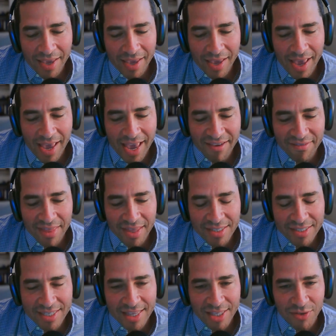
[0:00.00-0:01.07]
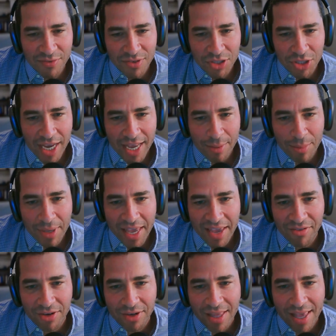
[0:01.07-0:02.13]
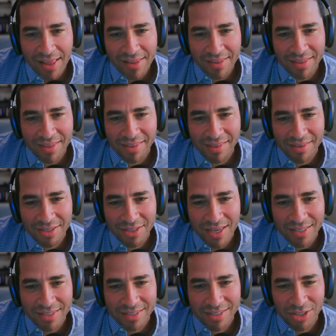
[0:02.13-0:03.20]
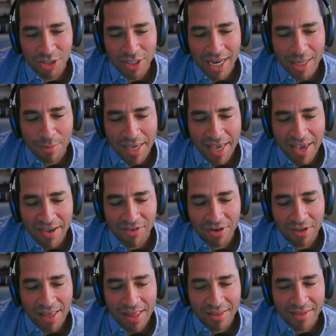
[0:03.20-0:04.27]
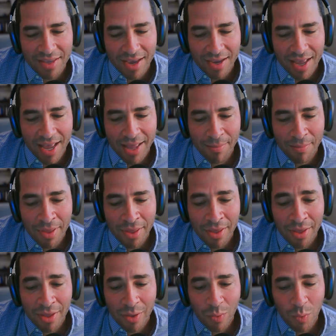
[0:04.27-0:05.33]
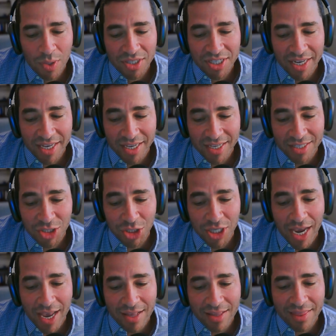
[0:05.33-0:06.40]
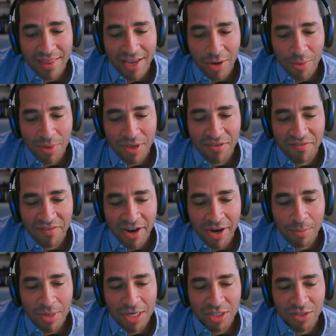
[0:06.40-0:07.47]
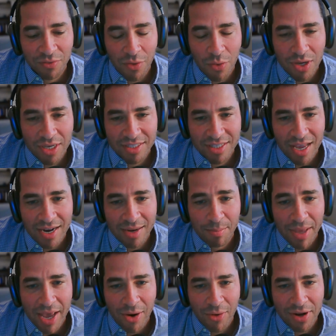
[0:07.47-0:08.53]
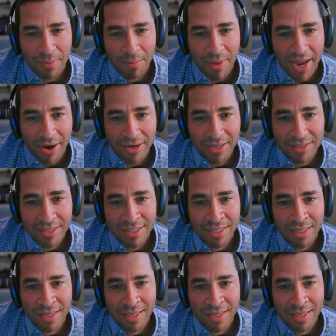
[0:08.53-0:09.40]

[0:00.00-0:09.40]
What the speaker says: have the Center for Child Behavioral Health. So it's childbehavioralhealth.com, which is child therapy very much focused on empowering parents